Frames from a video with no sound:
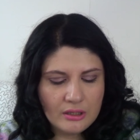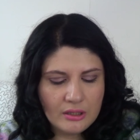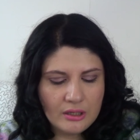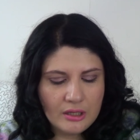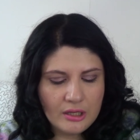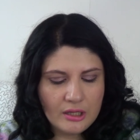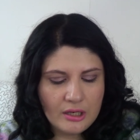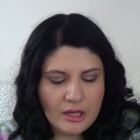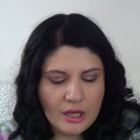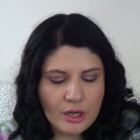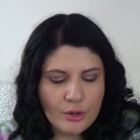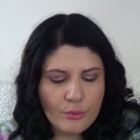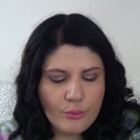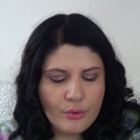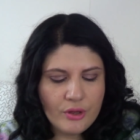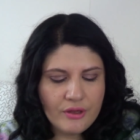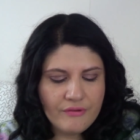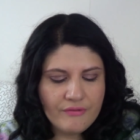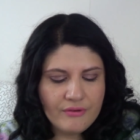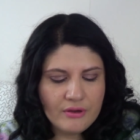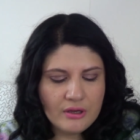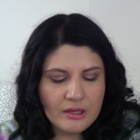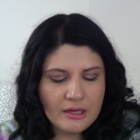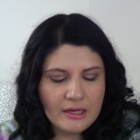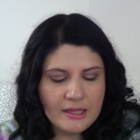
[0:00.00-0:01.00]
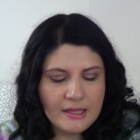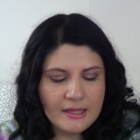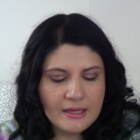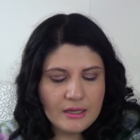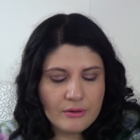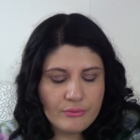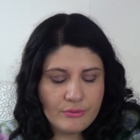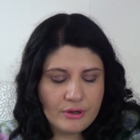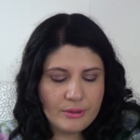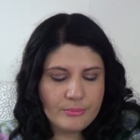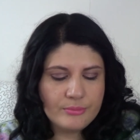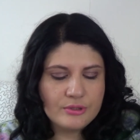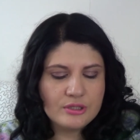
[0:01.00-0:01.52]
Unequivocally
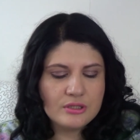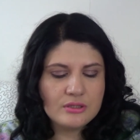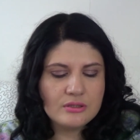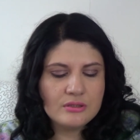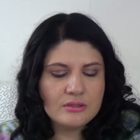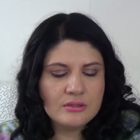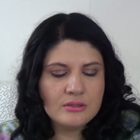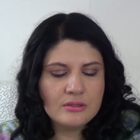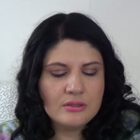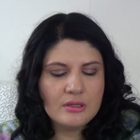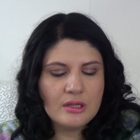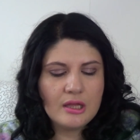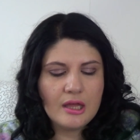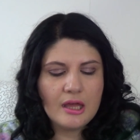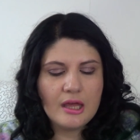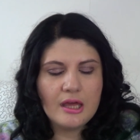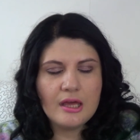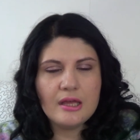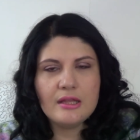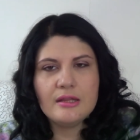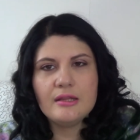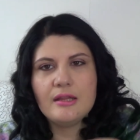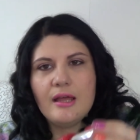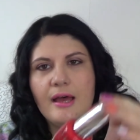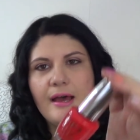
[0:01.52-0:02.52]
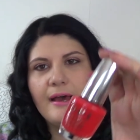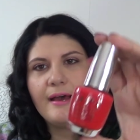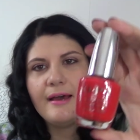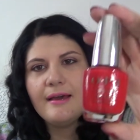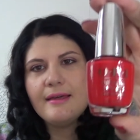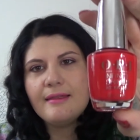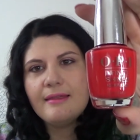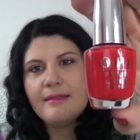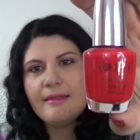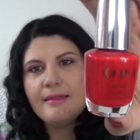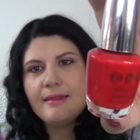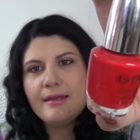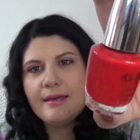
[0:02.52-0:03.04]
Crimson, and I
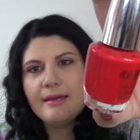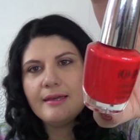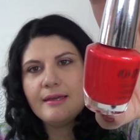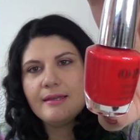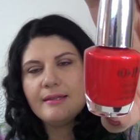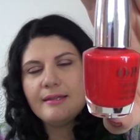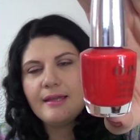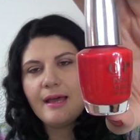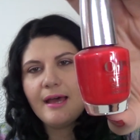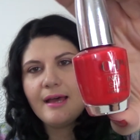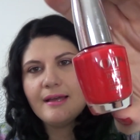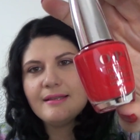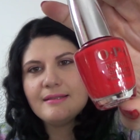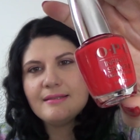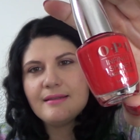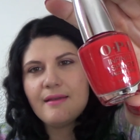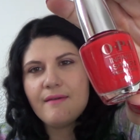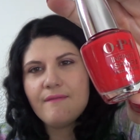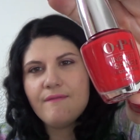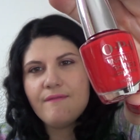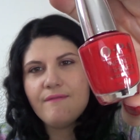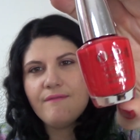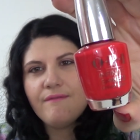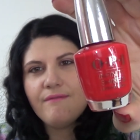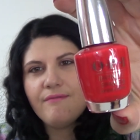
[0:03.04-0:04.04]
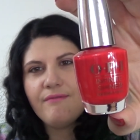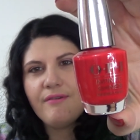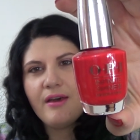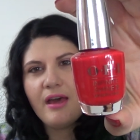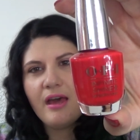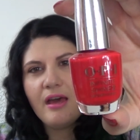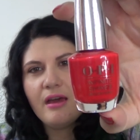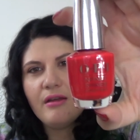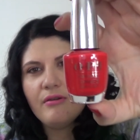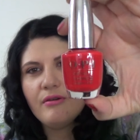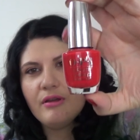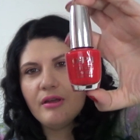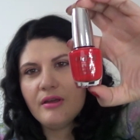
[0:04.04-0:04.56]
think it has a
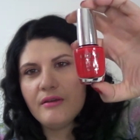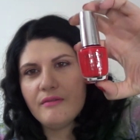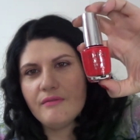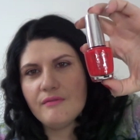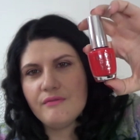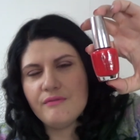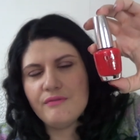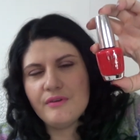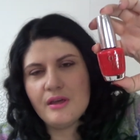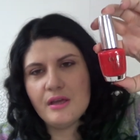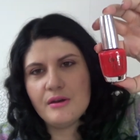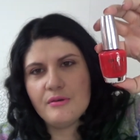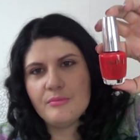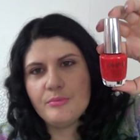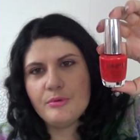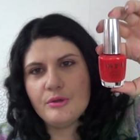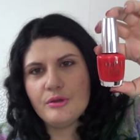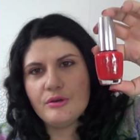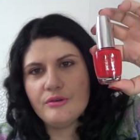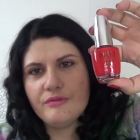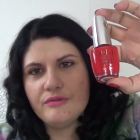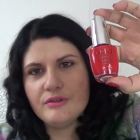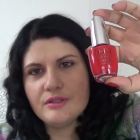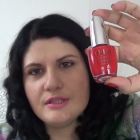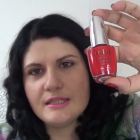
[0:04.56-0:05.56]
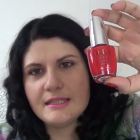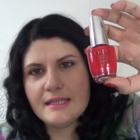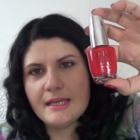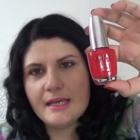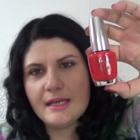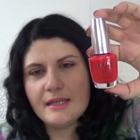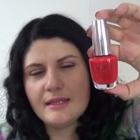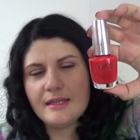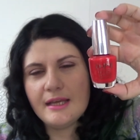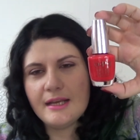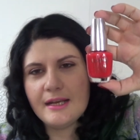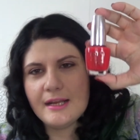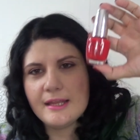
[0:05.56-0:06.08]
very beautiful
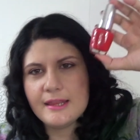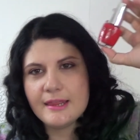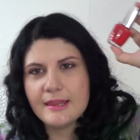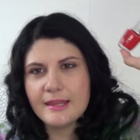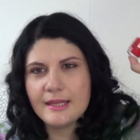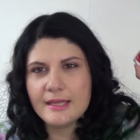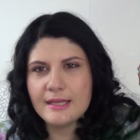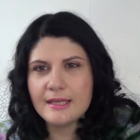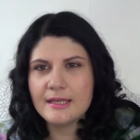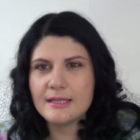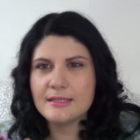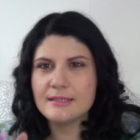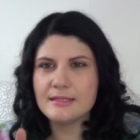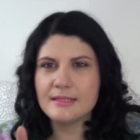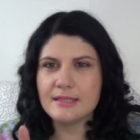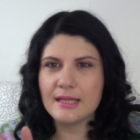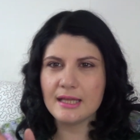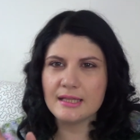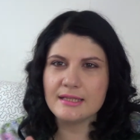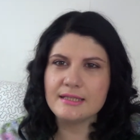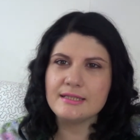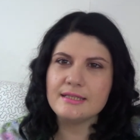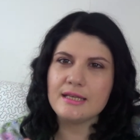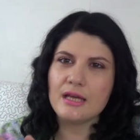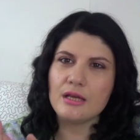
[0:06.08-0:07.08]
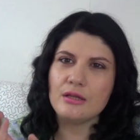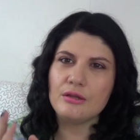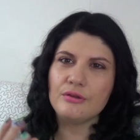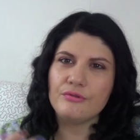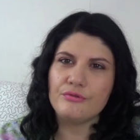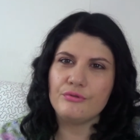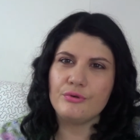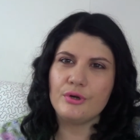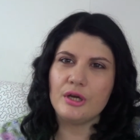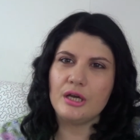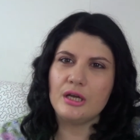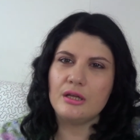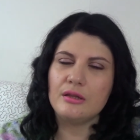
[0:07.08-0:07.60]
shade, and I think it's that shade of
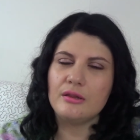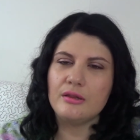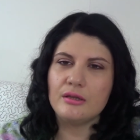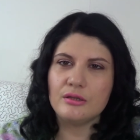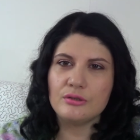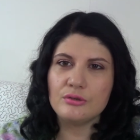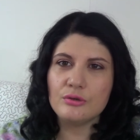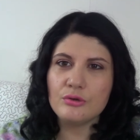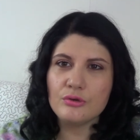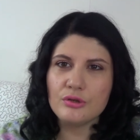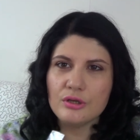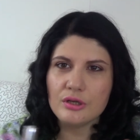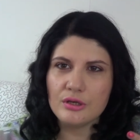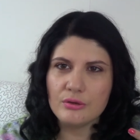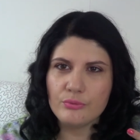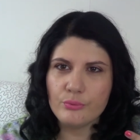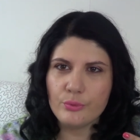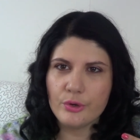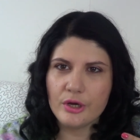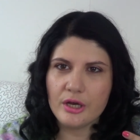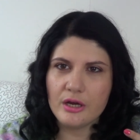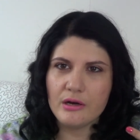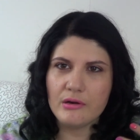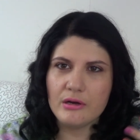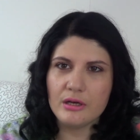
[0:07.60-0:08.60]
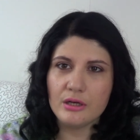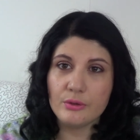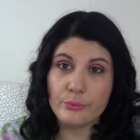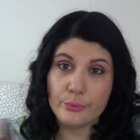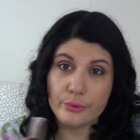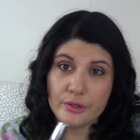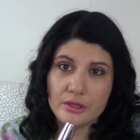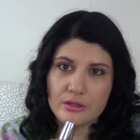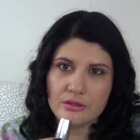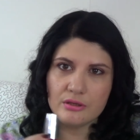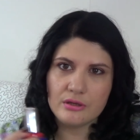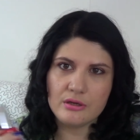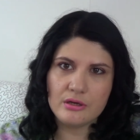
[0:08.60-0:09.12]
red that you can wear in
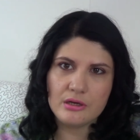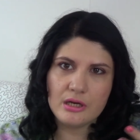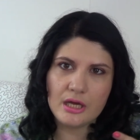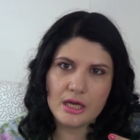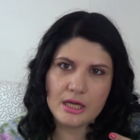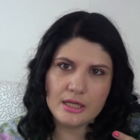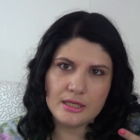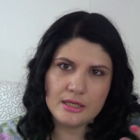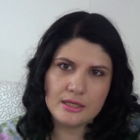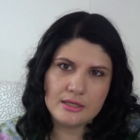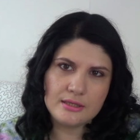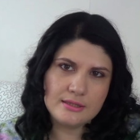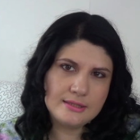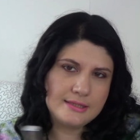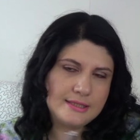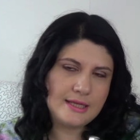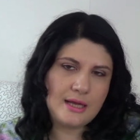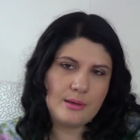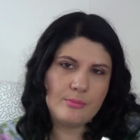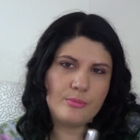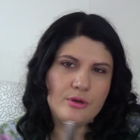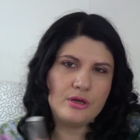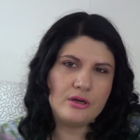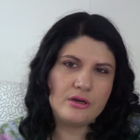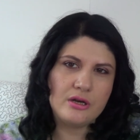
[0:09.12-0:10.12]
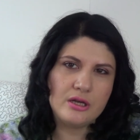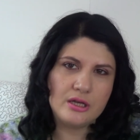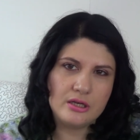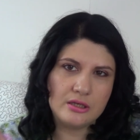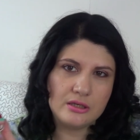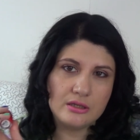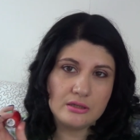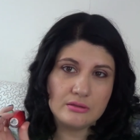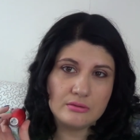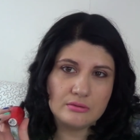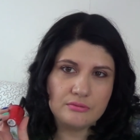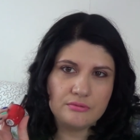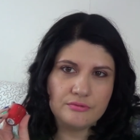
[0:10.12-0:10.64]
winter and in summer and
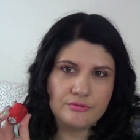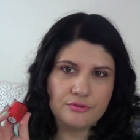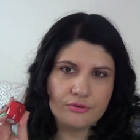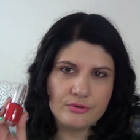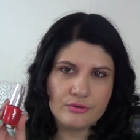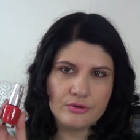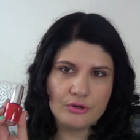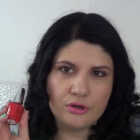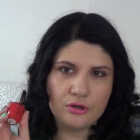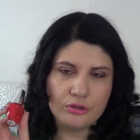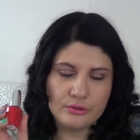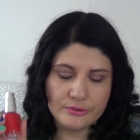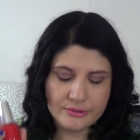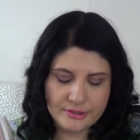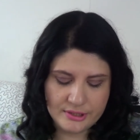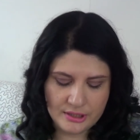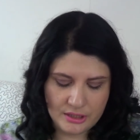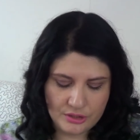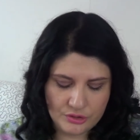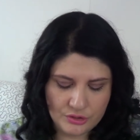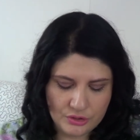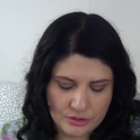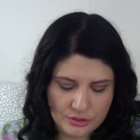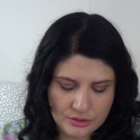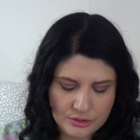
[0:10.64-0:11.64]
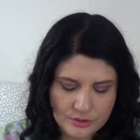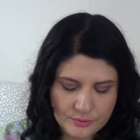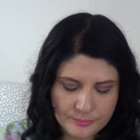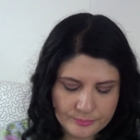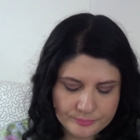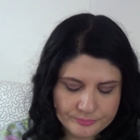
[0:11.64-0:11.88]
for all seasons.